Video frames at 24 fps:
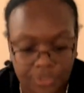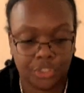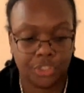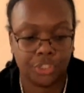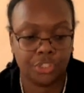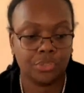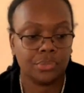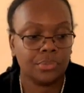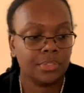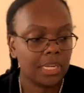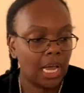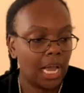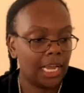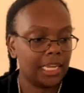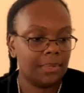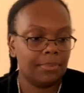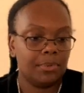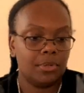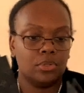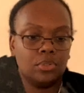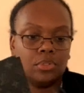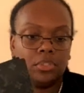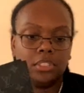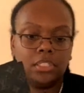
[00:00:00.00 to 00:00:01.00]
two
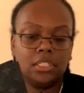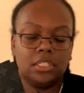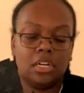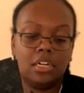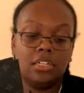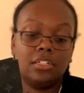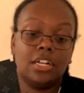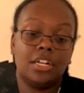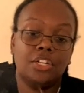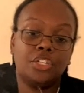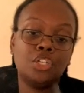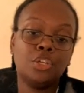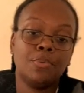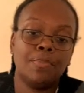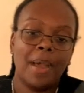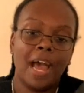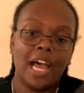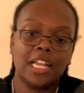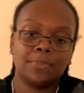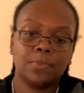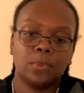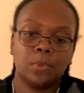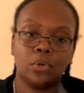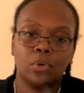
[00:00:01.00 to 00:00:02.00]
document holder, or sorry, two
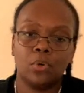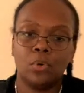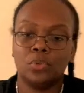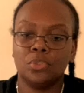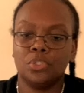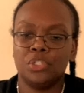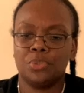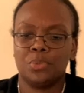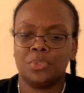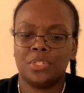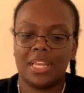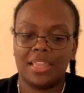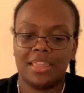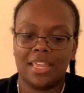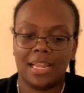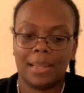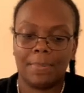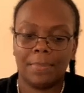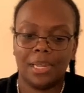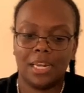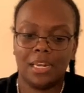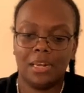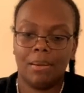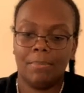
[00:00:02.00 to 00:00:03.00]
passport holders, which I think I'm
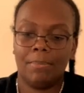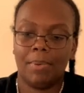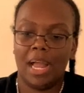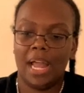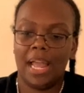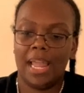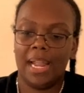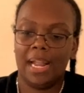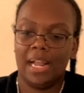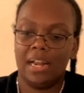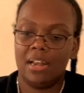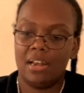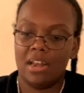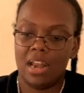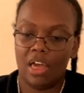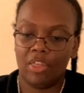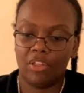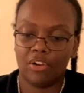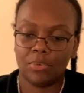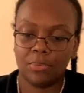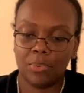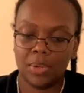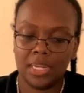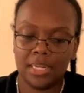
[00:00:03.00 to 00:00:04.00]
going to end up buying
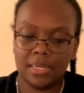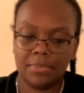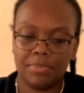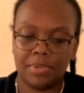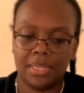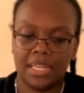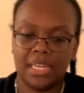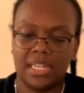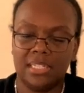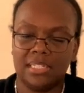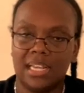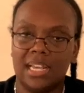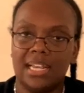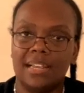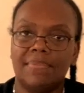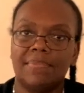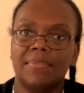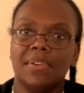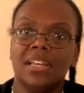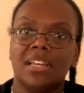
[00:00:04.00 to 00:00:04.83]
another one because I